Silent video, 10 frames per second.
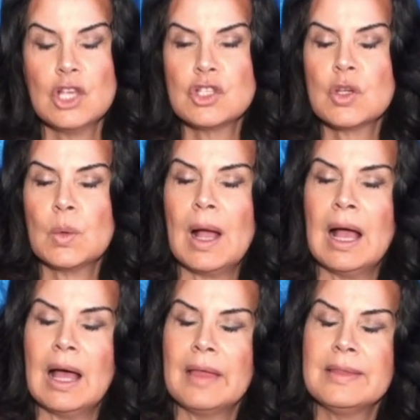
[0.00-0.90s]
So
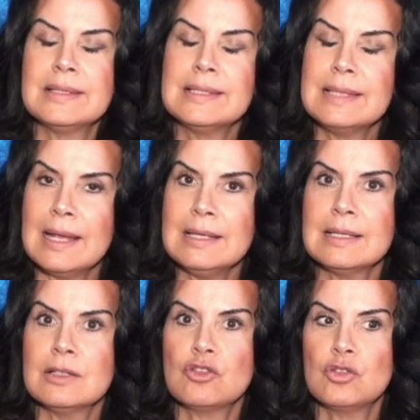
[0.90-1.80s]
uh, the
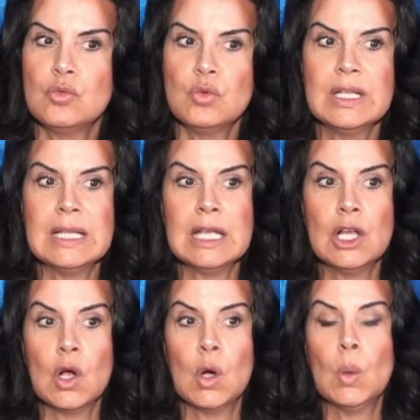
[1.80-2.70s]
sentence should really
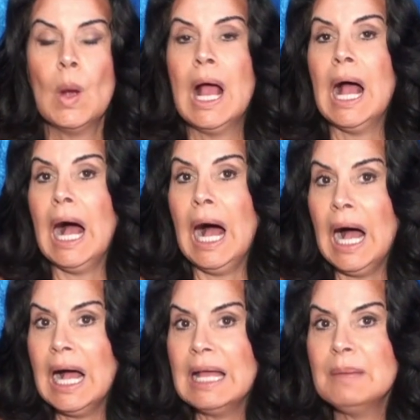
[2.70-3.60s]
go,
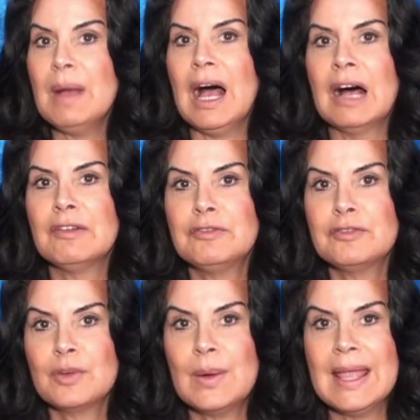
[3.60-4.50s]
I'm
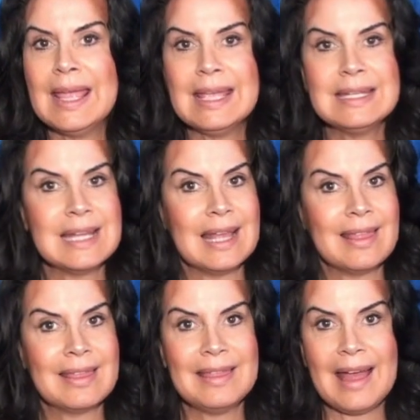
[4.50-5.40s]
afraid
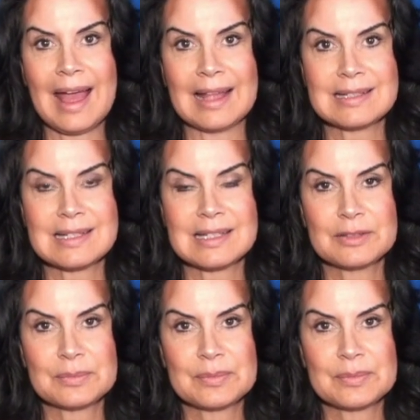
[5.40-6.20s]
that.